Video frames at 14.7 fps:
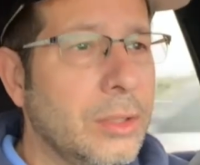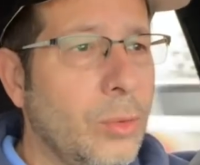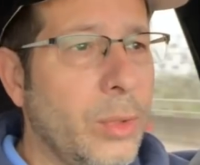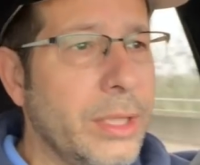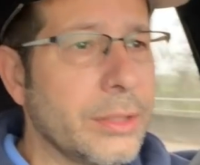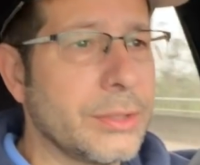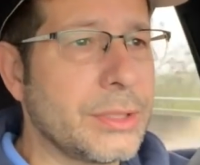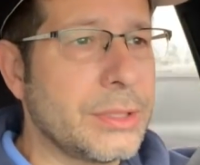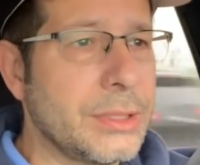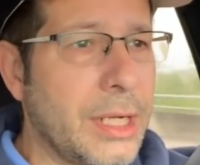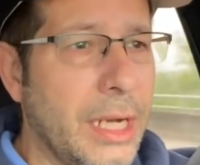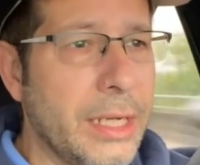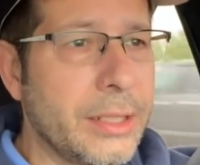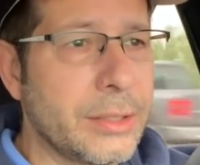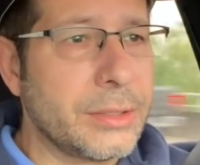wheels and
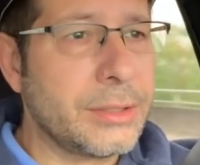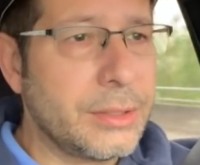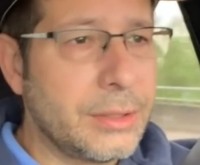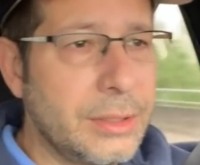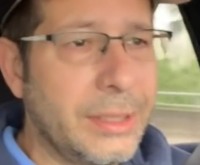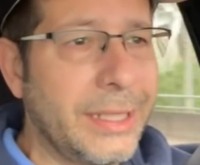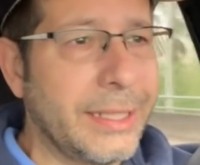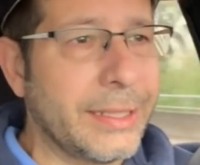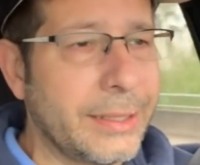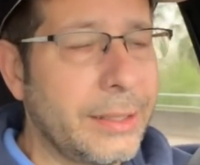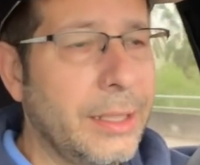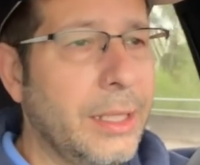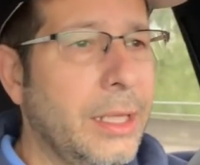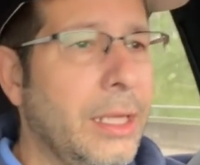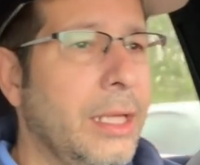tires did.
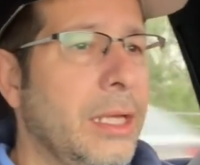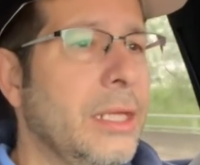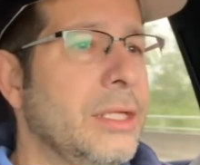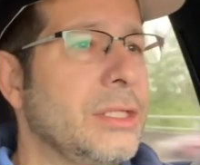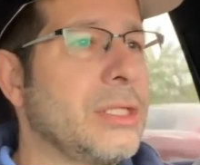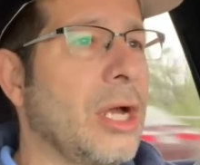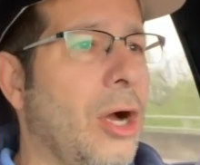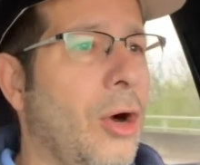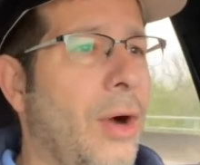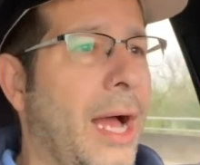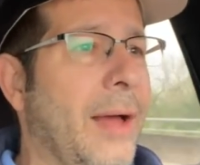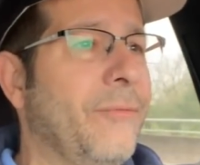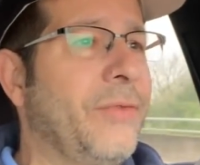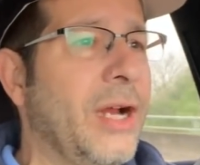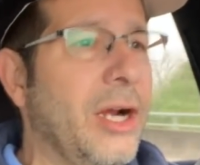So
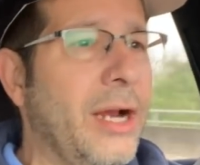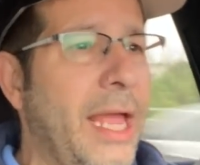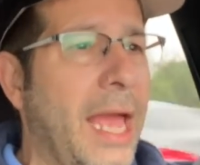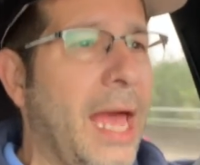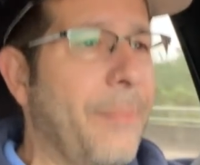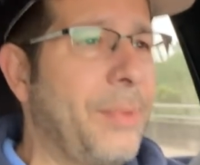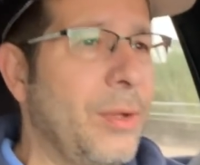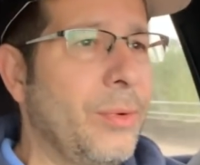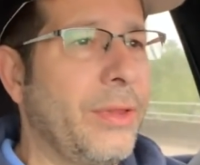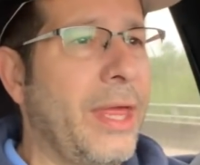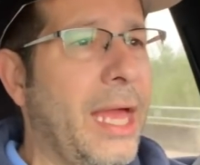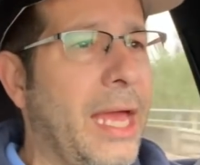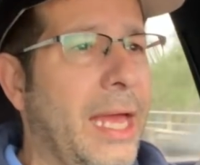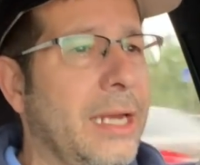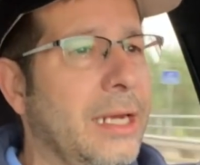I'm very happy with
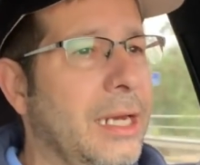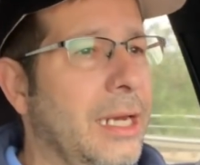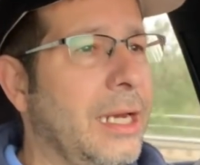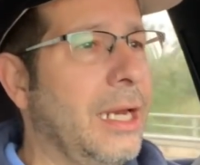that.